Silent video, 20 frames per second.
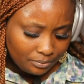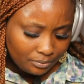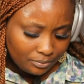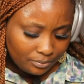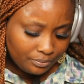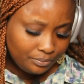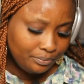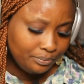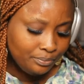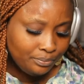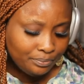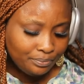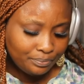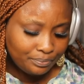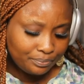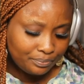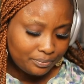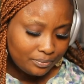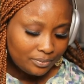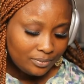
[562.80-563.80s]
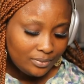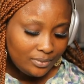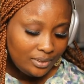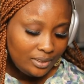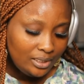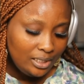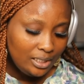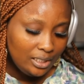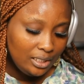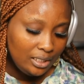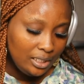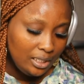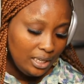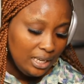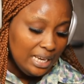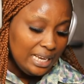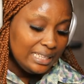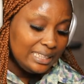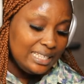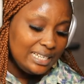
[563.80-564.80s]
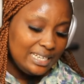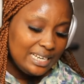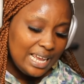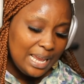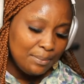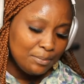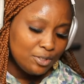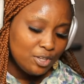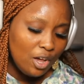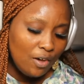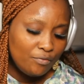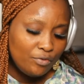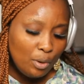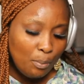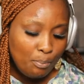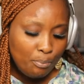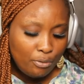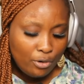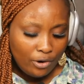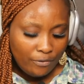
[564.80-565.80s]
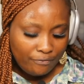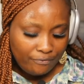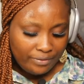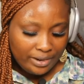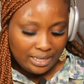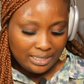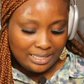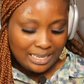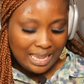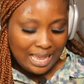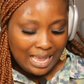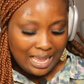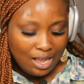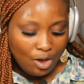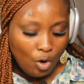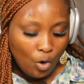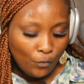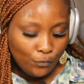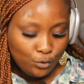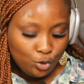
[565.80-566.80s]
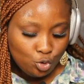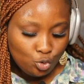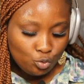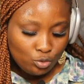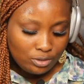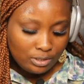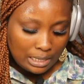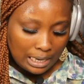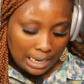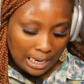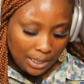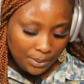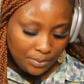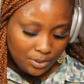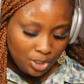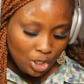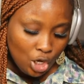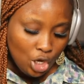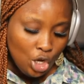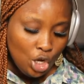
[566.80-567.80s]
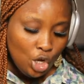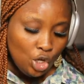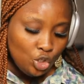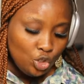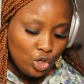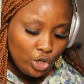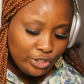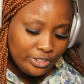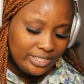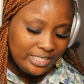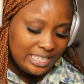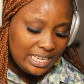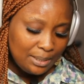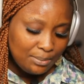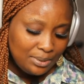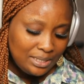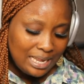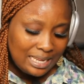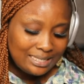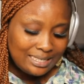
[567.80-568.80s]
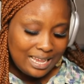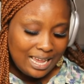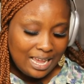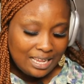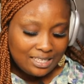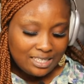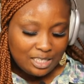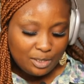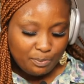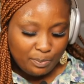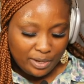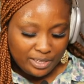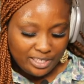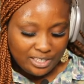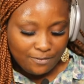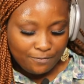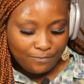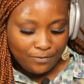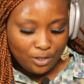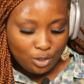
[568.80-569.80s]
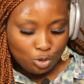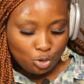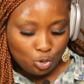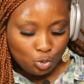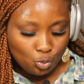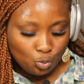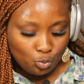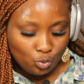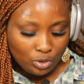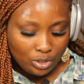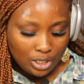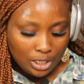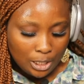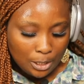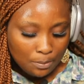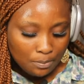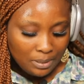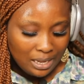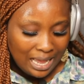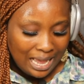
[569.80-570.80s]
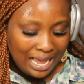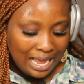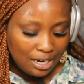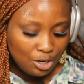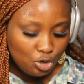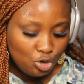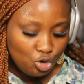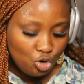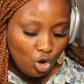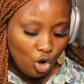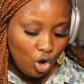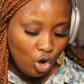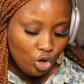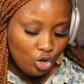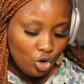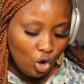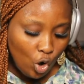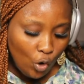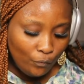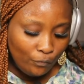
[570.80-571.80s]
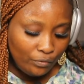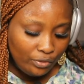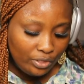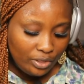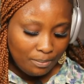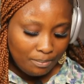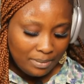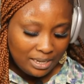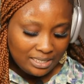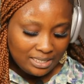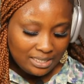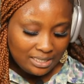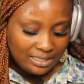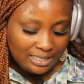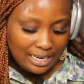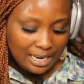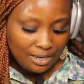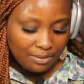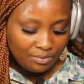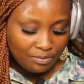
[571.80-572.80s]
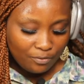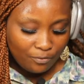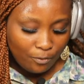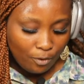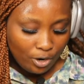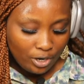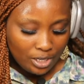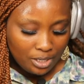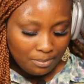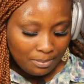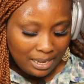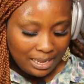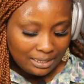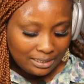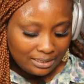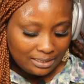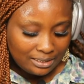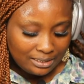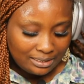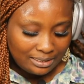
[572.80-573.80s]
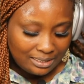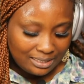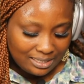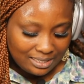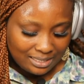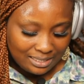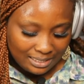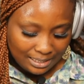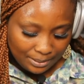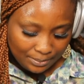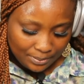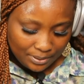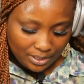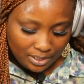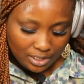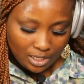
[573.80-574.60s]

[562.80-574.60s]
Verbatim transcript: Mm -hmm. The names of the prophets are of two types those names that are specific to him, and none of the messengers before him had these names.